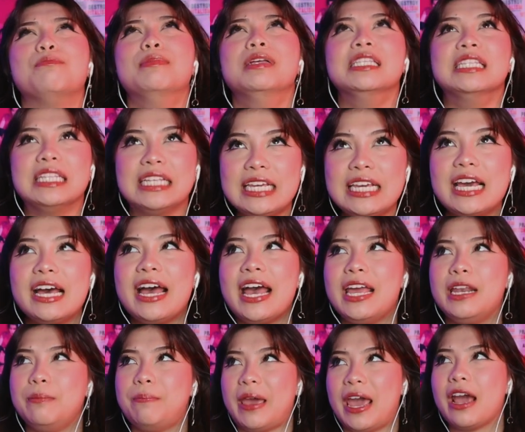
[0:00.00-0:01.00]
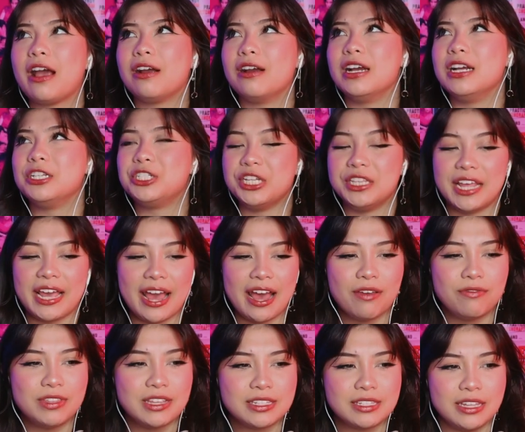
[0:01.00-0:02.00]
Malia and Parrish and they
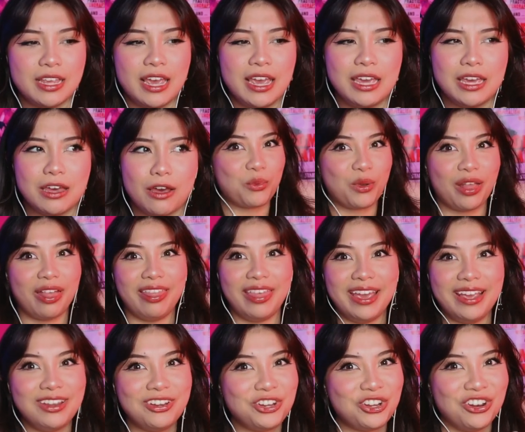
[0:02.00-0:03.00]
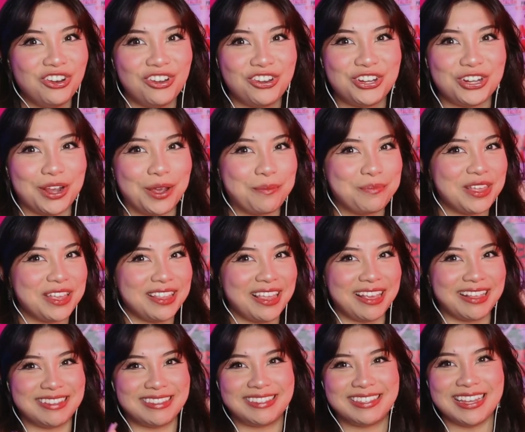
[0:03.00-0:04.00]
have this like relationship that
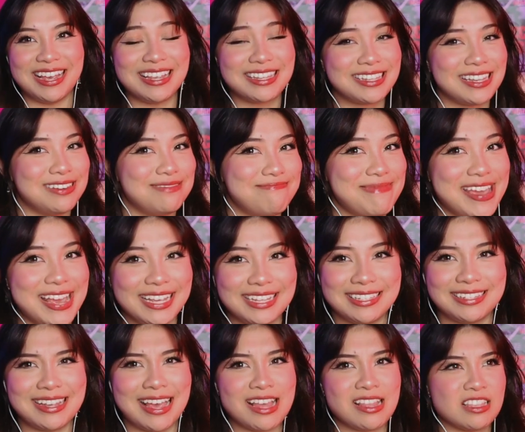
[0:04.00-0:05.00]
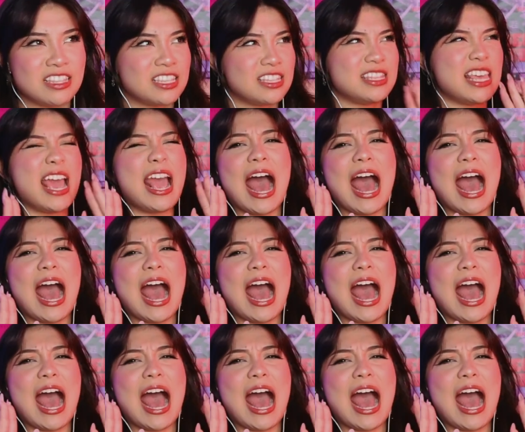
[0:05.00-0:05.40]
like doesn't make sense.